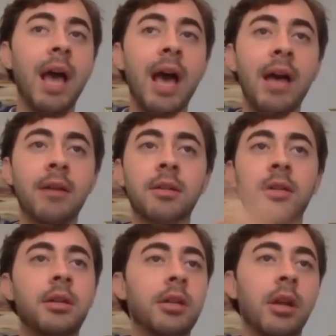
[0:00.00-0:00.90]
and,
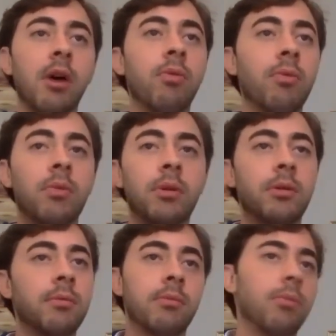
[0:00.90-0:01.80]
you know,
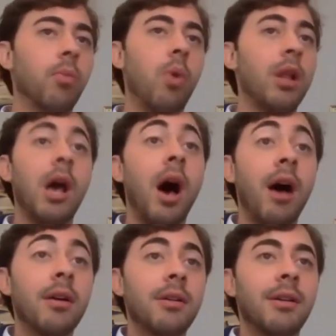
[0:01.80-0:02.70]
voila,
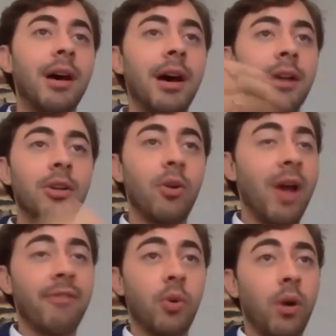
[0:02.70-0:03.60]
uh, you don't
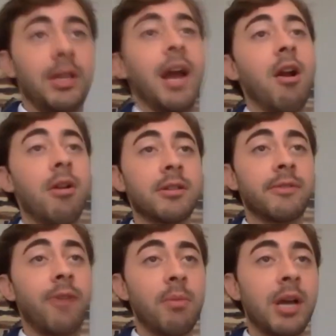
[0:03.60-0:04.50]
have to work that hard as a
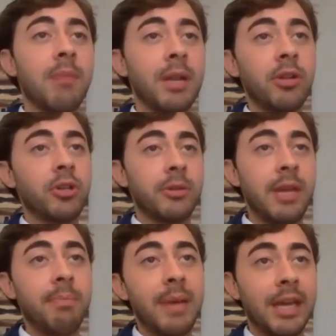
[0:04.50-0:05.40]
pharma company. You just
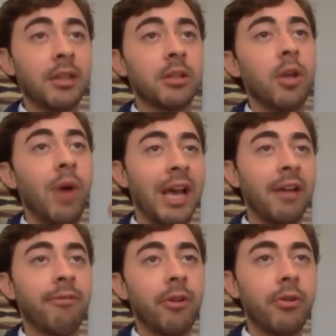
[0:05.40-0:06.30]
keep picking the low
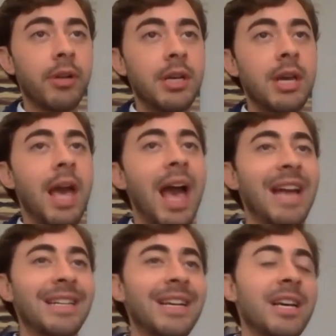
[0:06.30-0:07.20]
hanging fruit.
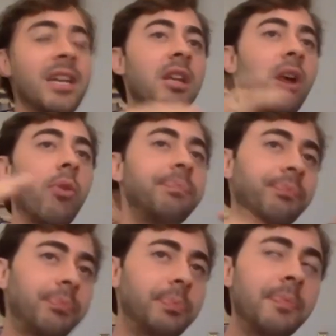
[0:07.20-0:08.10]
And, you know,
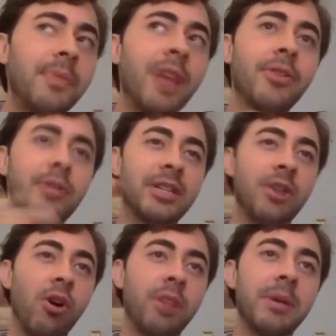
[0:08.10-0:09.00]
there's this
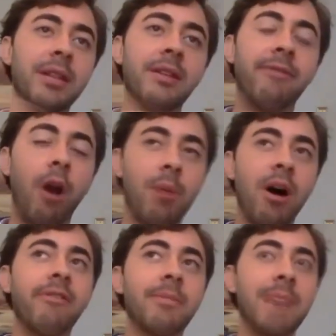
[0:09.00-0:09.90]
argument that pharma
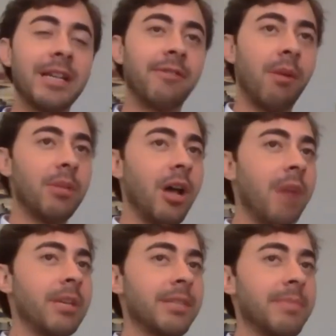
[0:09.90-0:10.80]
often makes, pharma
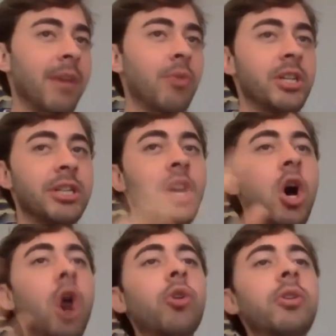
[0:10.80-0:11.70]
lobbyists make, which is,
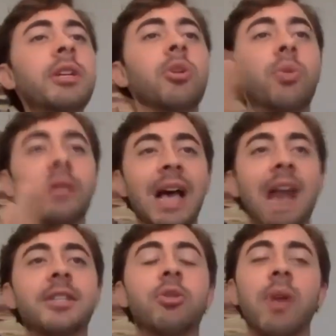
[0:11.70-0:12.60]
oh, you need to
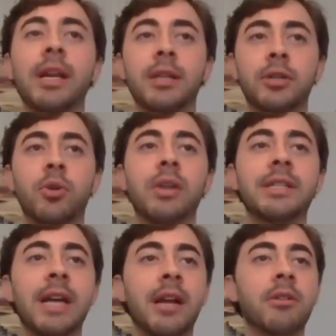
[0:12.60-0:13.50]
relax your regulatory
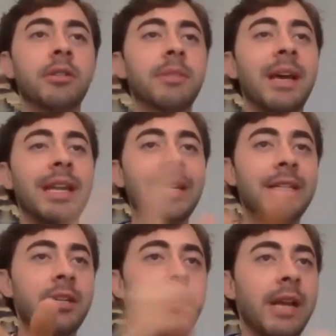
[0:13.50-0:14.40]
standards and make it
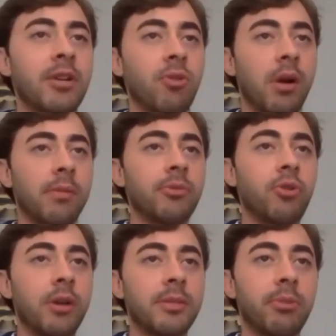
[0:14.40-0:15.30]
easier to get drug,
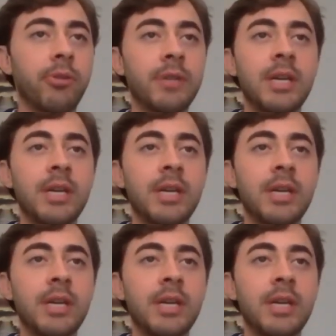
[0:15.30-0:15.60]
drugs approved.